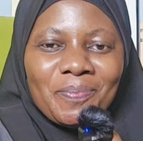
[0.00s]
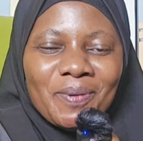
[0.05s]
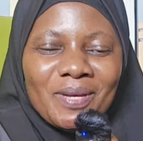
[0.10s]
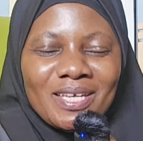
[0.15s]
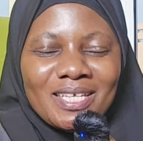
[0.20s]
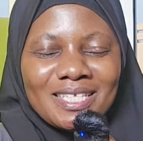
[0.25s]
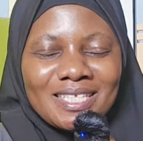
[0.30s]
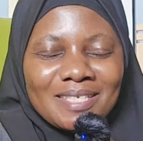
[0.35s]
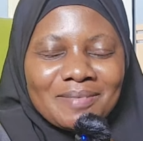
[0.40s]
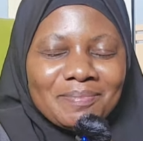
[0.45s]

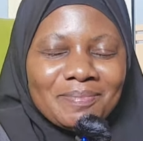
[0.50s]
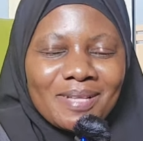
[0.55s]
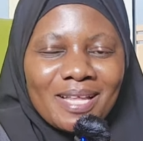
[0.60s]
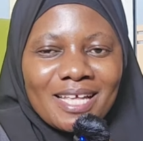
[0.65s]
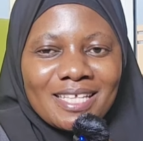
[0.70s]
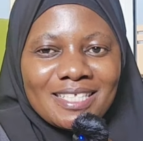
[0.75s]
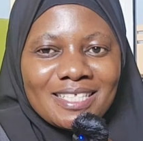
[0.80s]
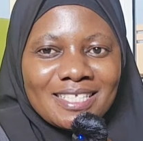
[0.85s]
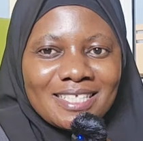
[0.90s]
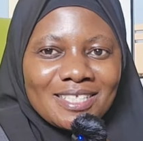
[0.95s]
peace and
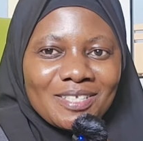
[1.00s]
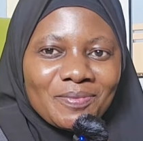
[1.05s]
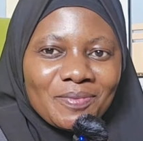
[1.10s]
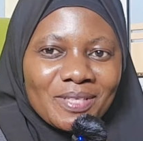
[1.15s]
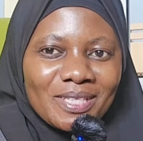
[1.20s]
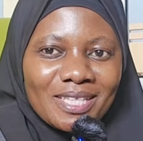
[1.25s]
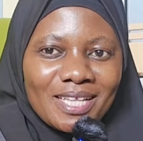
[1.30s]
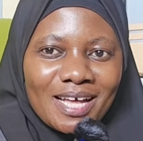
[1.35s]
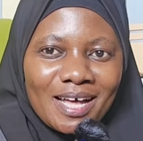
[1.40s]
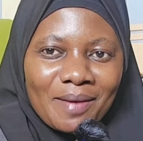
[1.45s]
blessings of
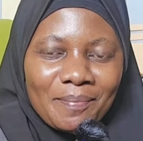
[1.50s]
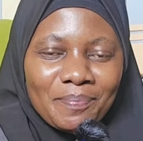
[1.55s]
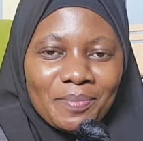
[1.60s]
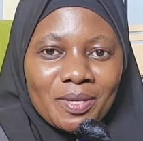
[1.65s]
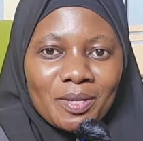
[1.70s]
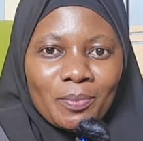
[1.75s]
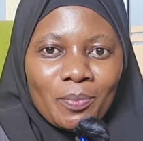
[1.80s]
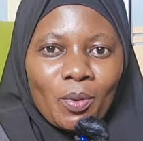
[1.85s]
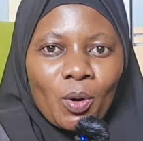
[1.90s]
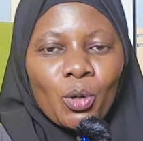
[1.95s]
Allah
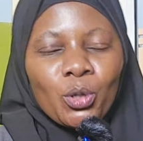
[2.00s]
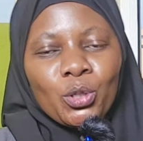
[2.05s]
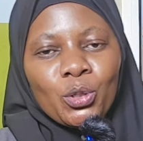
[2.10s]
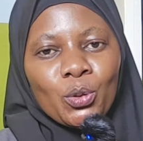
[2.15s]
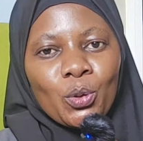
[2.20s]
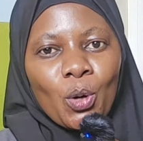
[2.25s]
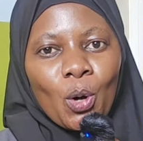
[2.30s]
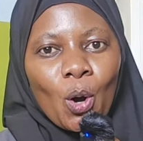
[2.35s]
be upon you